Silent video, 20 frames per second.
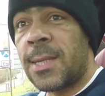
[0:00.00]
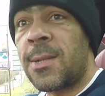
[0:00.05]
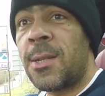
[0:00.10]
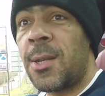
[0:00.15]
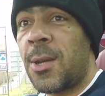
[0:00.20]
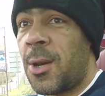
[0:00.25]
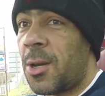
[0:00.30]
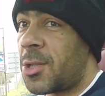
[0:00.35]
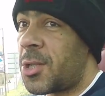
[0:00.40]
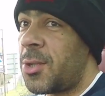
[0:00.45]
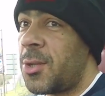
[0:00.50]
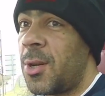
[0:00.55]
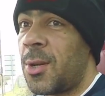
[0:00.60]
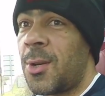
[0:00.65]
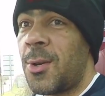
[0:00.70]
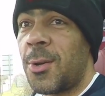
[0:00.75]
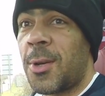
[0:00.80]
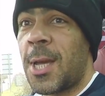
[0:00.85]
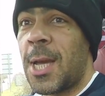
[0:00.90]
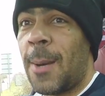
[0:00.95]
going to cost you a
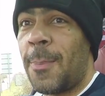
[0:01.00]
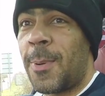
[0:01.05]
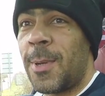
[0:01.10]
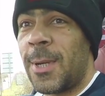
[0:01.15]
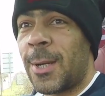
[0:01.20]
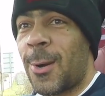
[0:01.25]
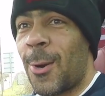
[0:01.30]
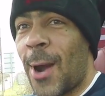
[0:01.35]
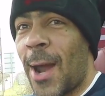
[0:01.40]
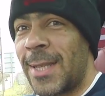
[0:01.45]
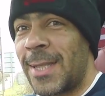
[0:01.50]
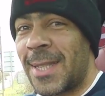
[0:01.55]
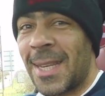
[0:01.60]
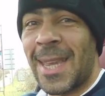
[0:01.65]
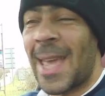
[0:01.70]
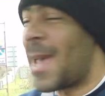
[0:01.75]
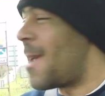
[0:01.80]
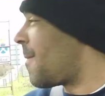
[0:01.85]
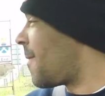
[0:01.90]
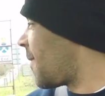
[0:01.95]
good couple of grand to get it